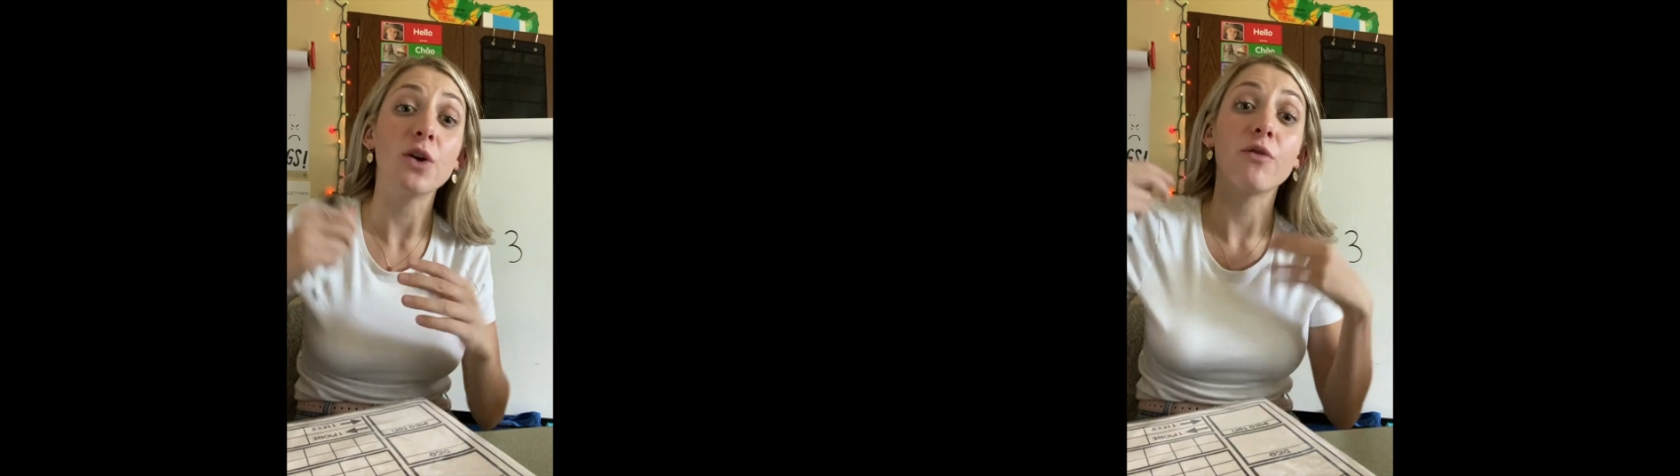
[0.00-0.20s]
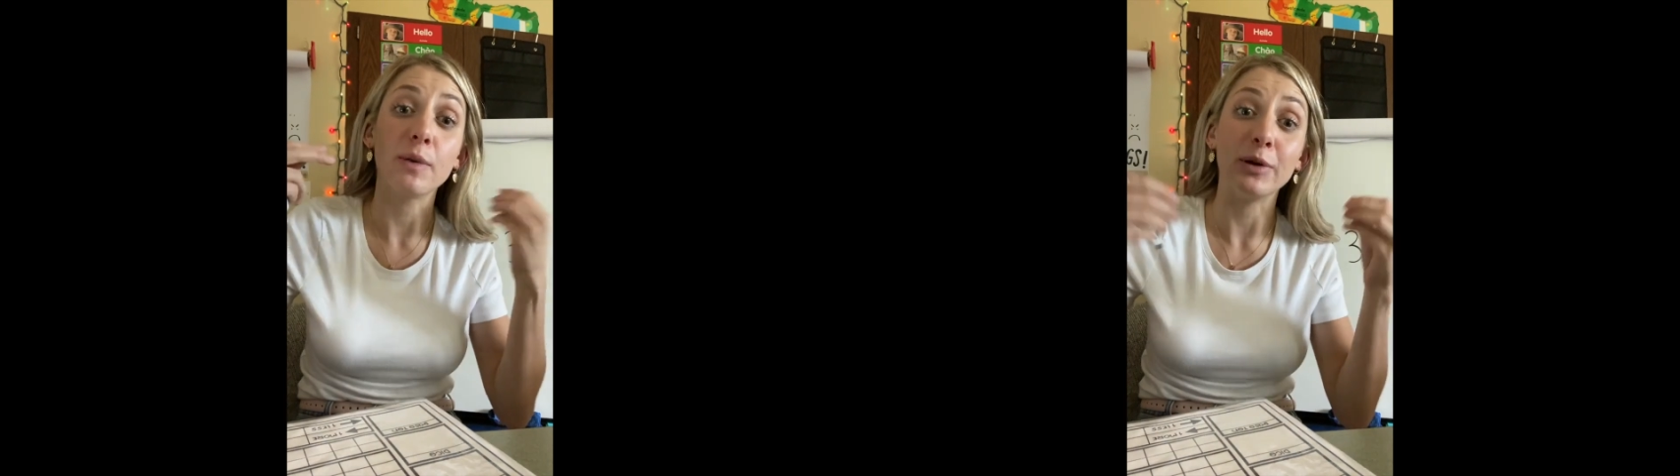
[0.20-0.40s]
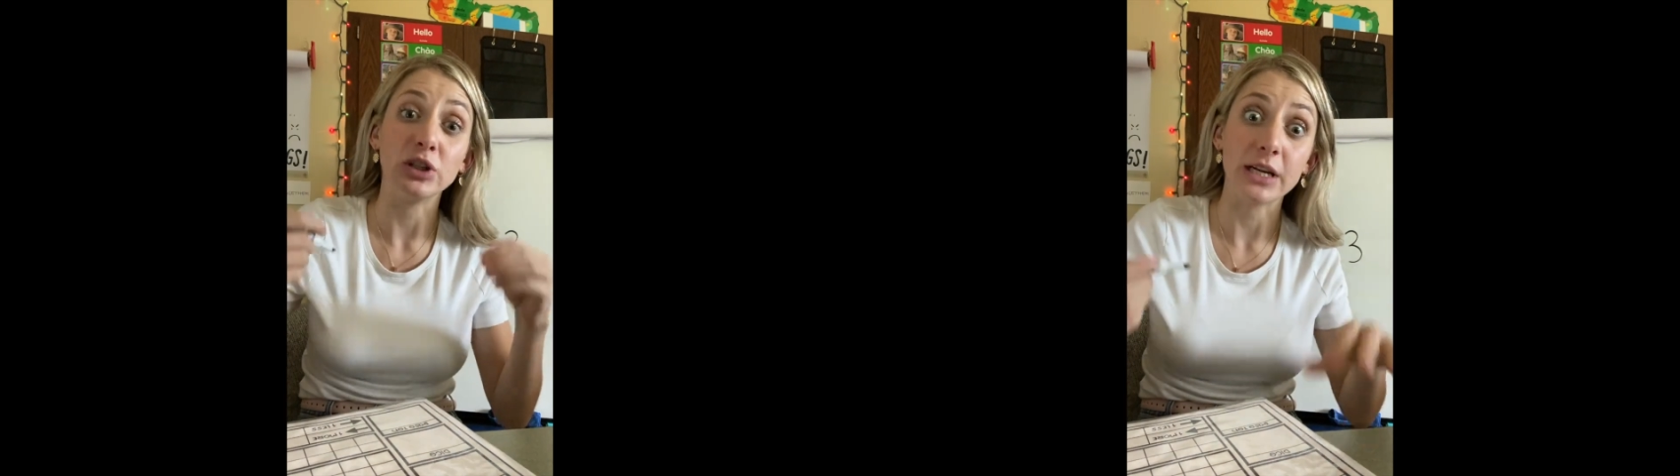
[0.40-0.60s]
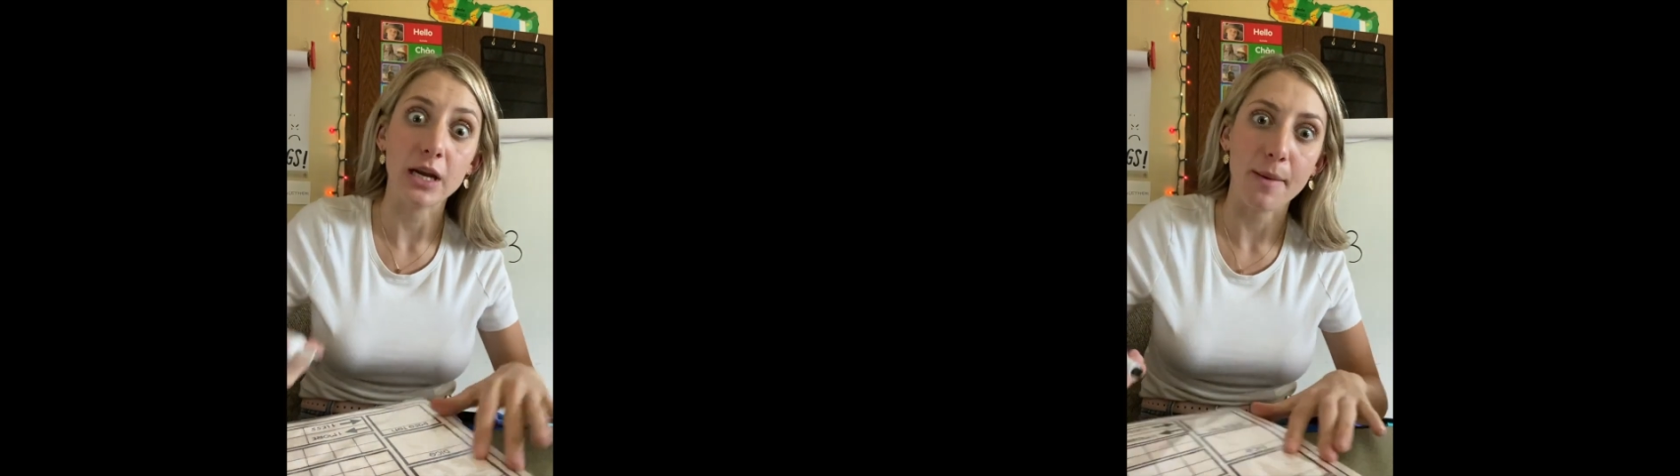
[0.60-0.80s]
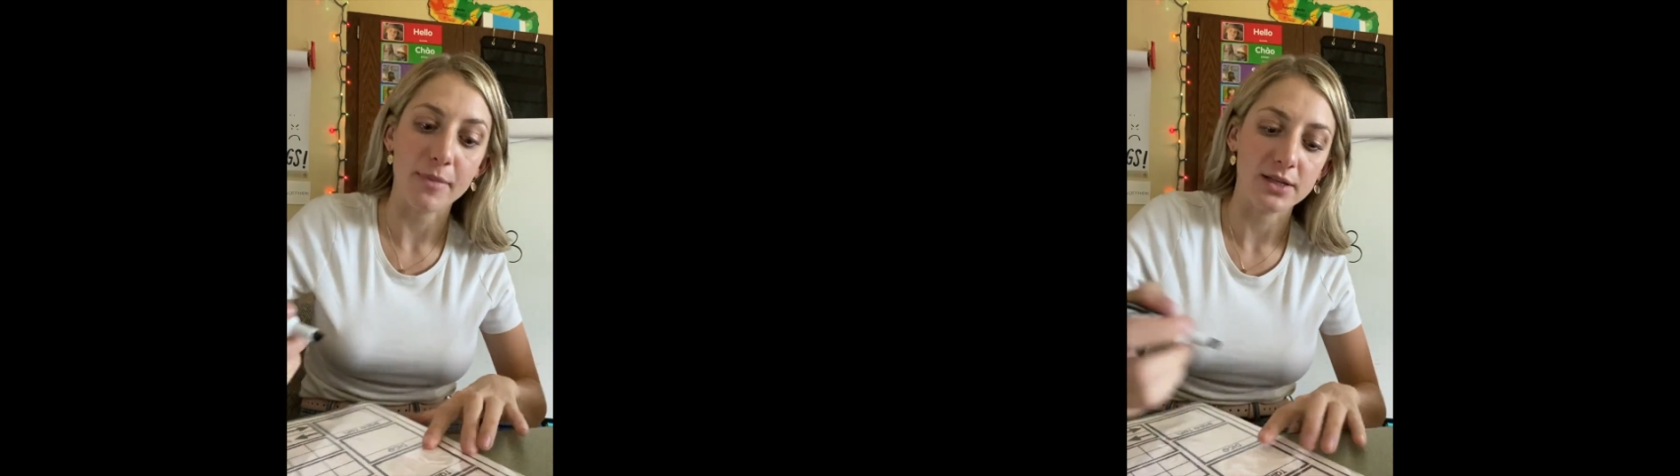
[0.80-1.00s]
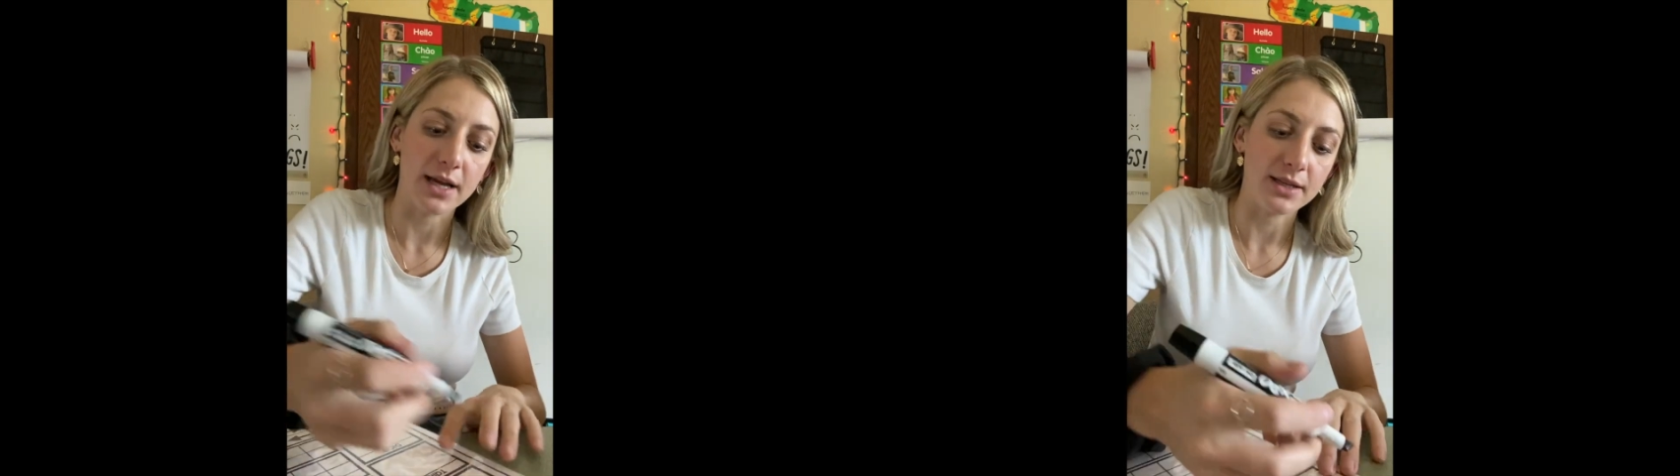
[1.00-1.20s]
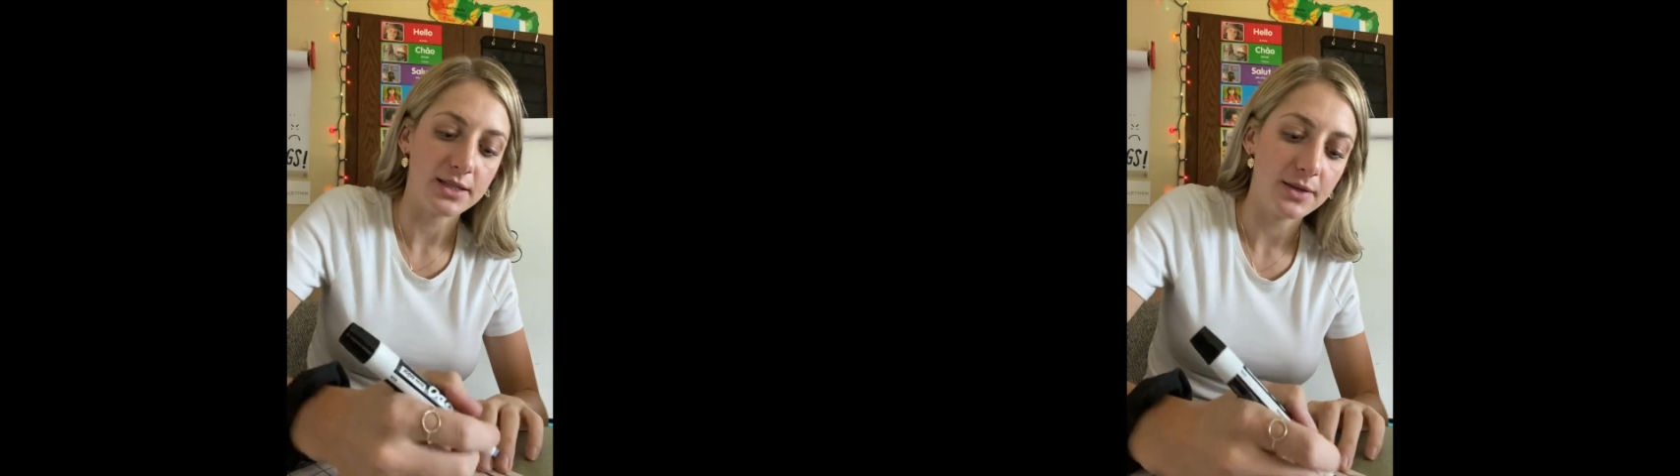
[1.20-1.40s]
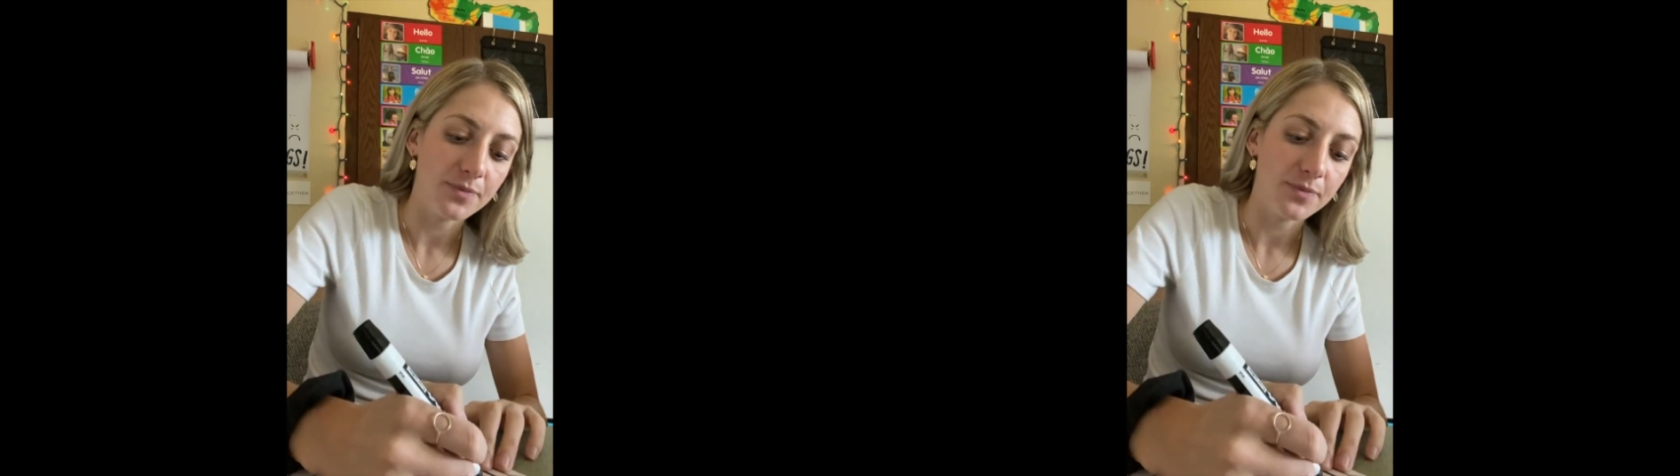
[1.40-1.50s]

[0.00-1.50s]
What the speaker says: for building number sense.